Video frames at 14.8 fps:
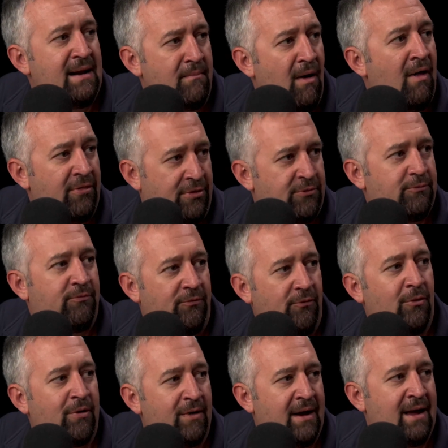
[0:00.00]
a month
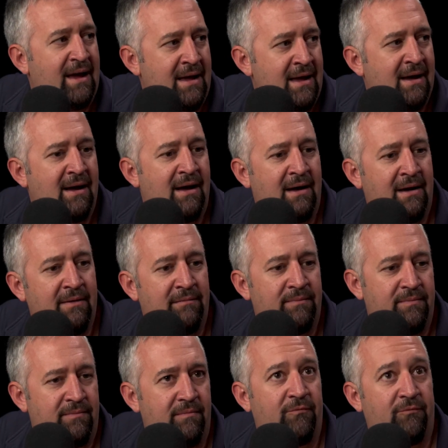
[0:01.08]
for a
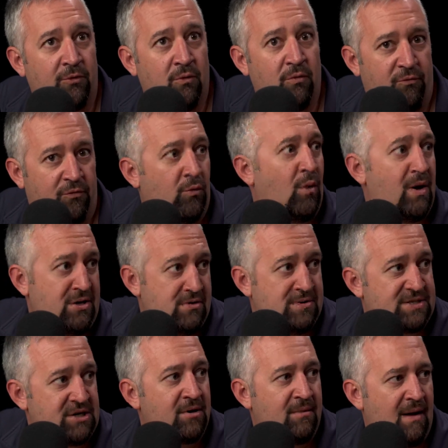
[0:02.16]
for one
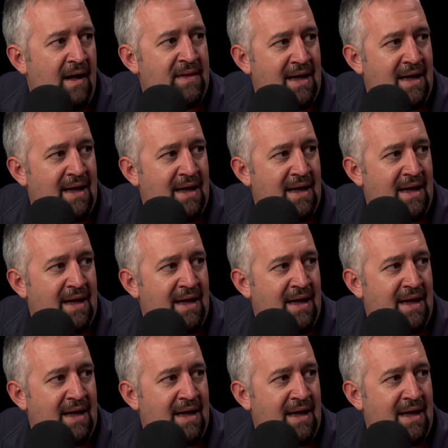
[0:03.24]
user on